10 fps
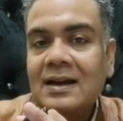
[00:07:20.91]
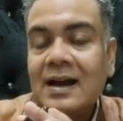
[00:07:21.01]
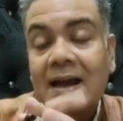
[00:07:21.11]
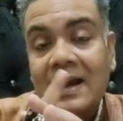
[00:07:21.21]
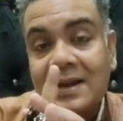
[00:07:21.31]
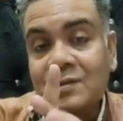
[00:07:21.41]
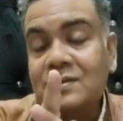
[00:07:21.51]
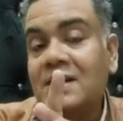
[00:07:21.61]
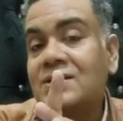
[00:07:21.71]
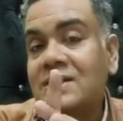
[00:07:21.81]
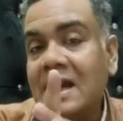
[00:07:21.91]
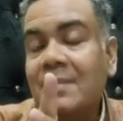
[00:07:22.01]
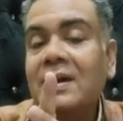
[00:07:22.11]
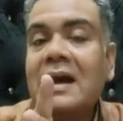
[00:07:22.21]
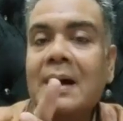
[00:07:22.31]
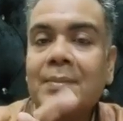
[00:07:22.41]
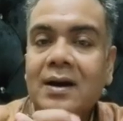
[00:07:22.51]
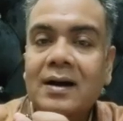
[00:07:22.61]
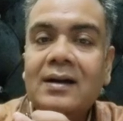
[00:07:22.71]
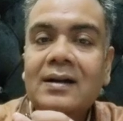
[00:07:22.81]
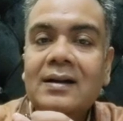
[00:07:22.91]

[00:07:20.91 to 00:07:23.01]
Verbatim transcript: And I used that same camera